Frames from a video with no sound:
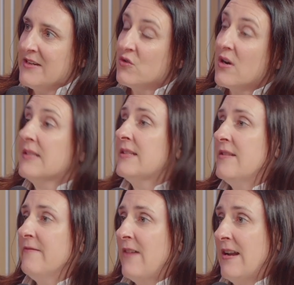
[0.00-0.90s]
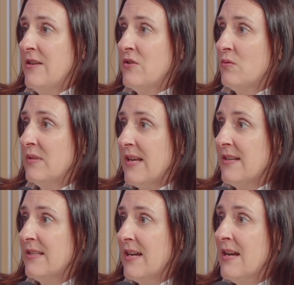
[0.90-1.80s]
trust in the financial
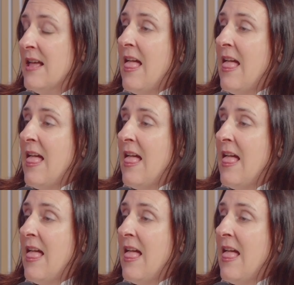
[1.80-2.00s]
sector,